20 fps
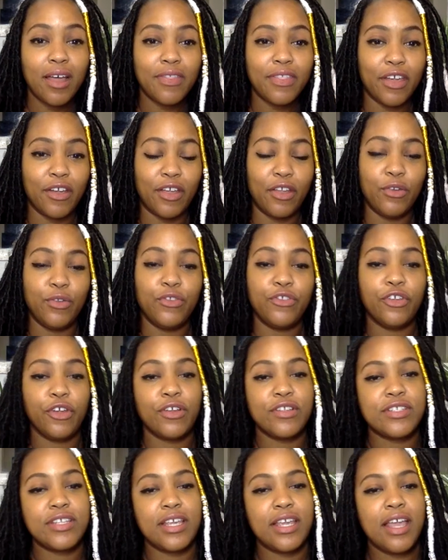they're in New
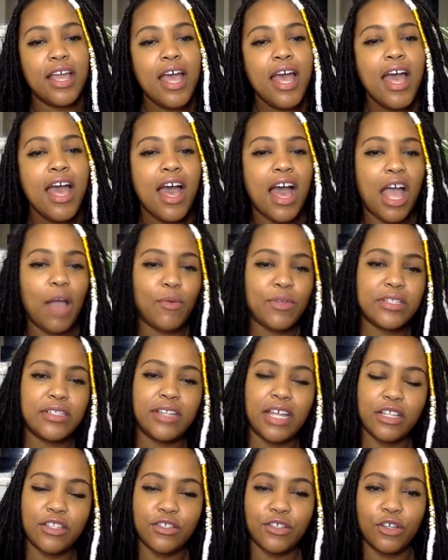Jersey. I was
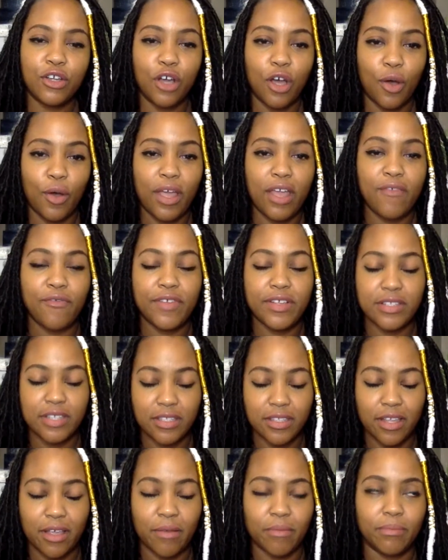led to go and visit
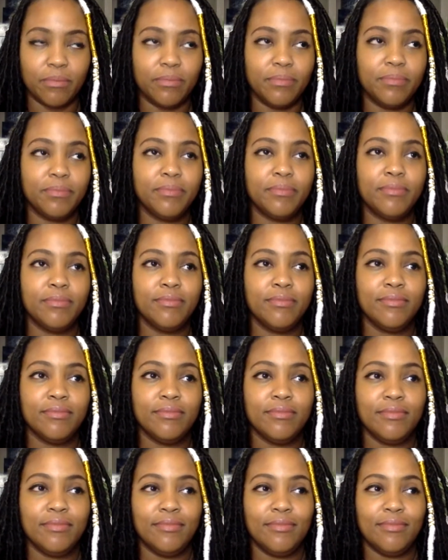them.
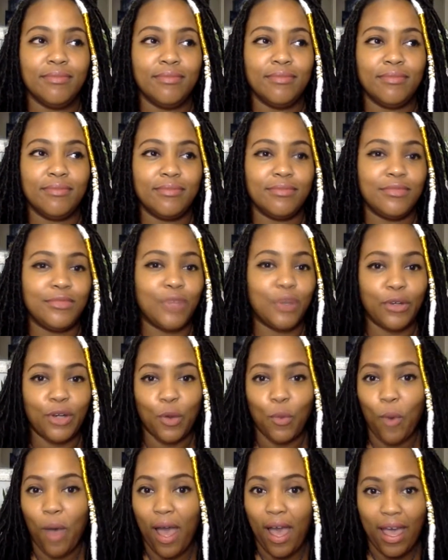Don't know
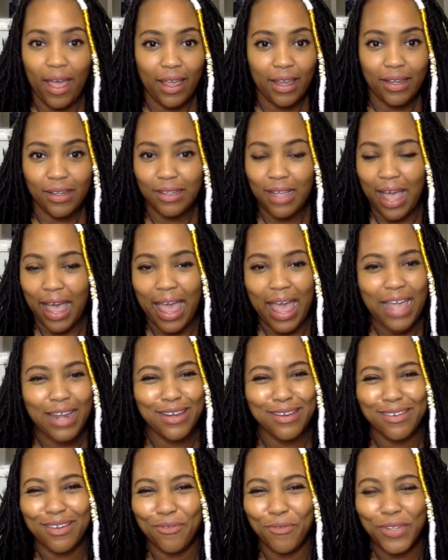why.
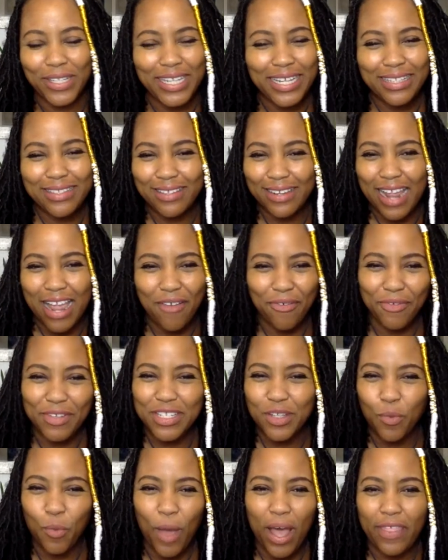Really didn't have a
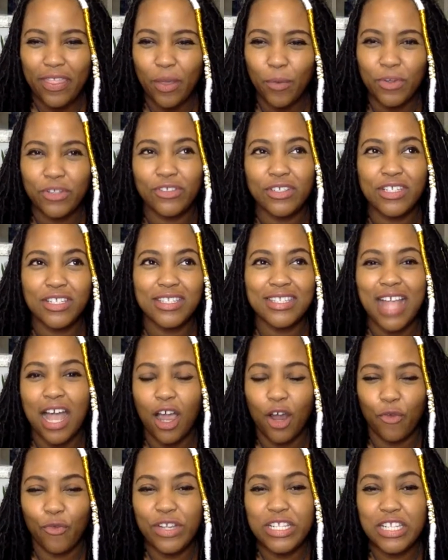reason why. There was just not
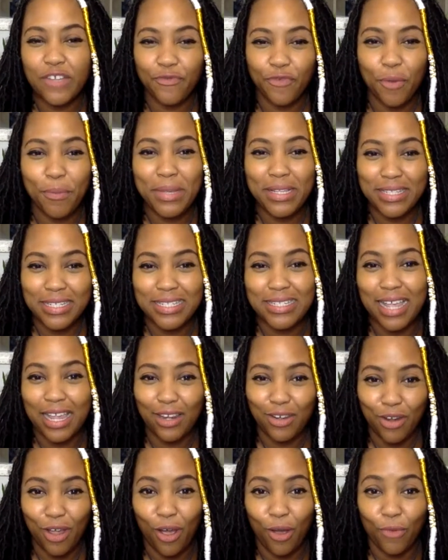a reason for me to say
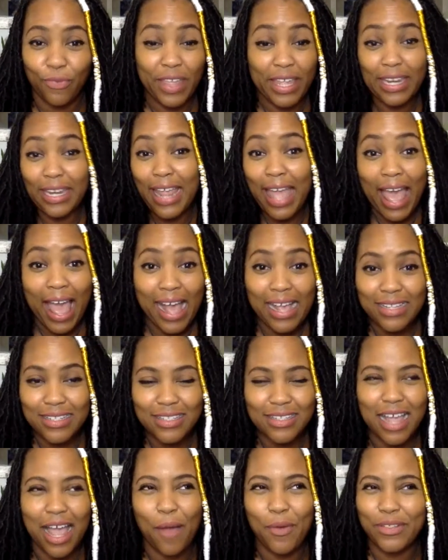no. They didn't ask.
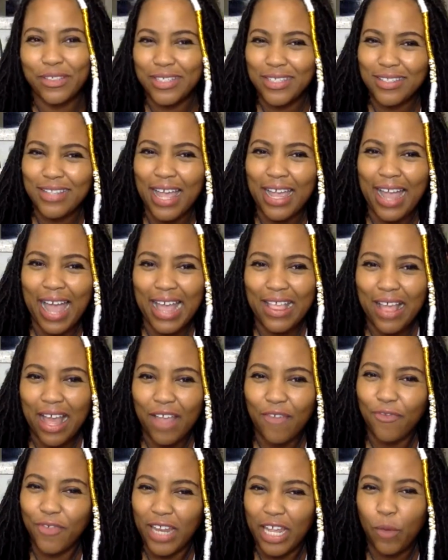I was just like, I
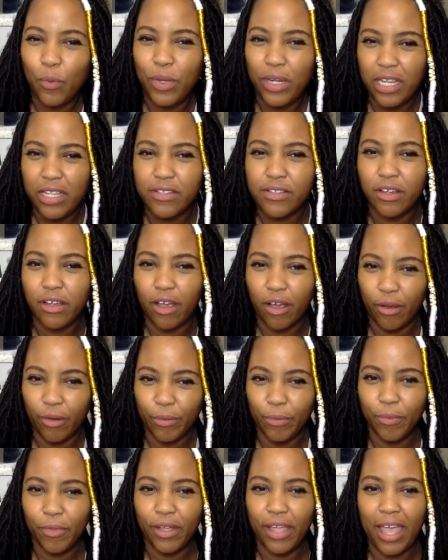feel like we need to go,
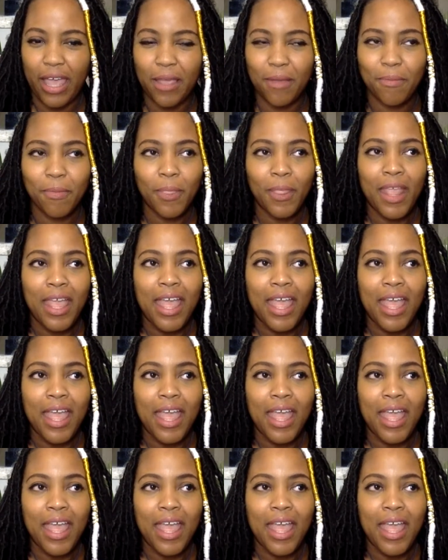okay?